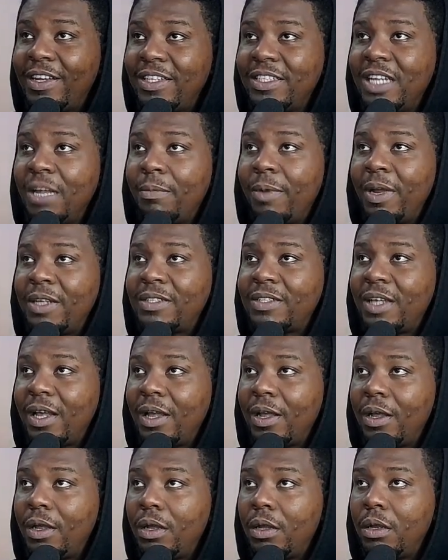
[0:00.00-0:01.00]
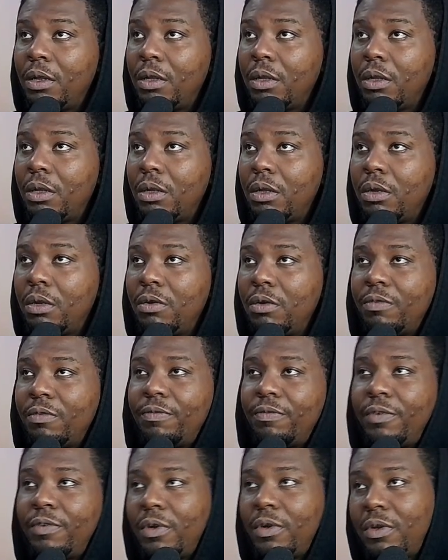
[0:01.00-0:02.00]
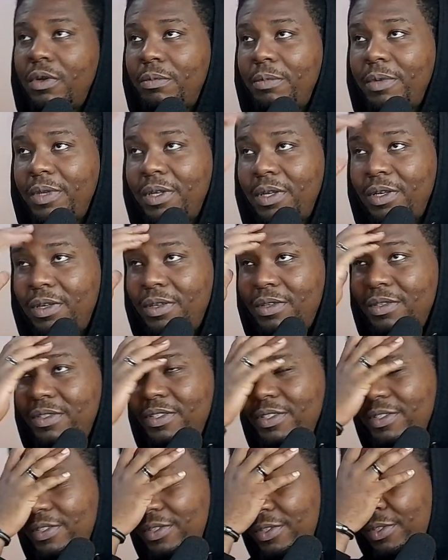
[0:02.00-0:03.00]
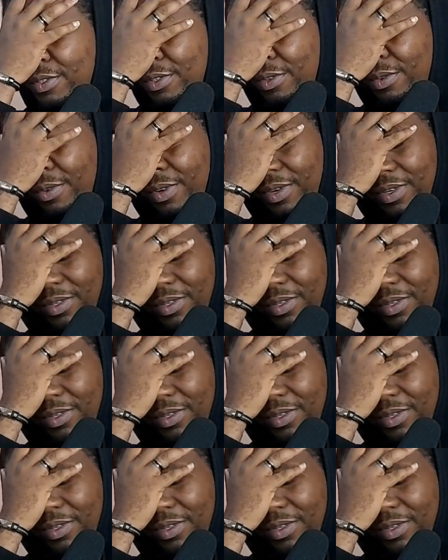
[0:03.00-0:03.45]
it's Nebraska. Oh fuck, man. Jesus.